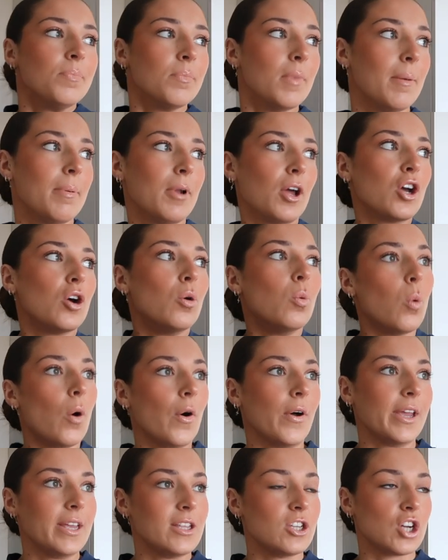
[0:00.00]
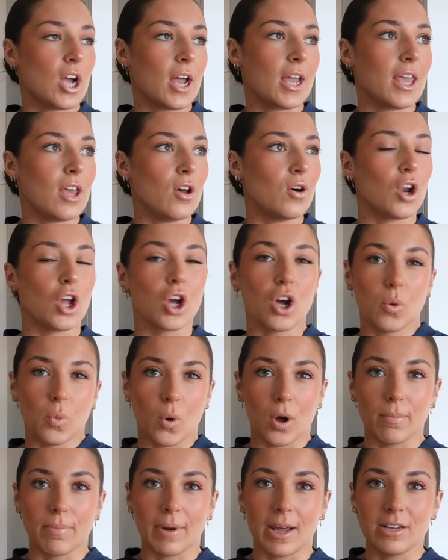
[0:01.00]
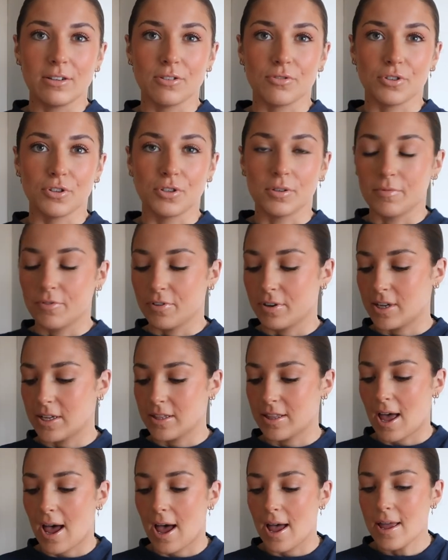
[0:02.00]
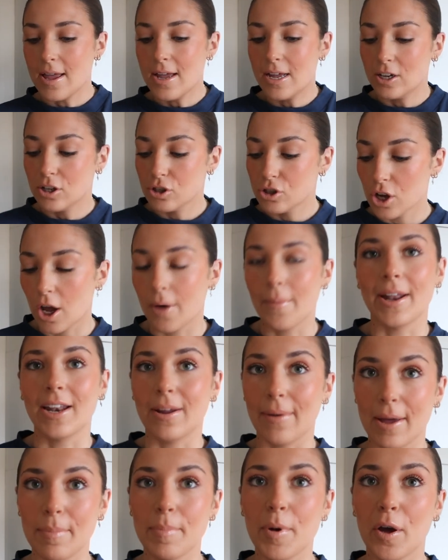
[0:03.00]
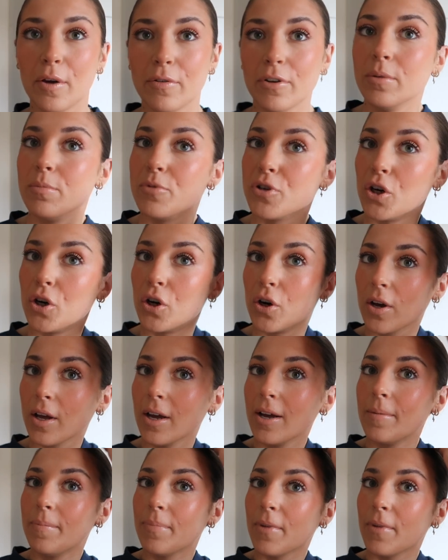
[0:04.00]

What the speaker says: Maybe like a white jacket or like a white blazer or something like that. So anyway, perfume talk.